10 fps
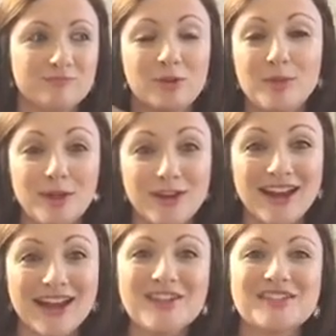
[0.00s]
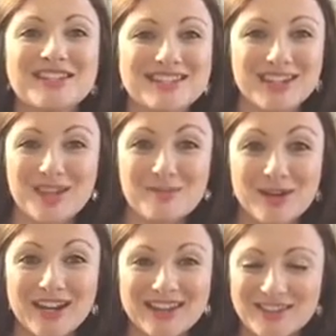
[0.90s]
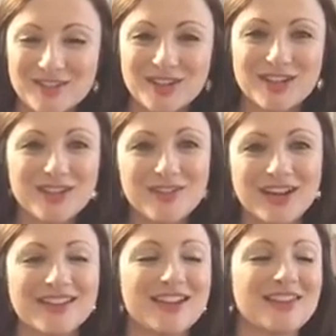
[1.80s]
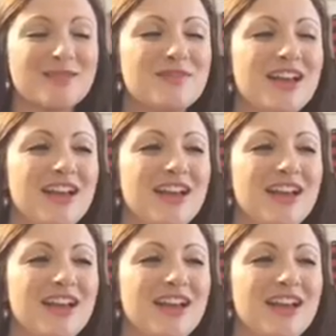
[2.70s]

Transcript: from here on out until they break. They're really cute. I like them.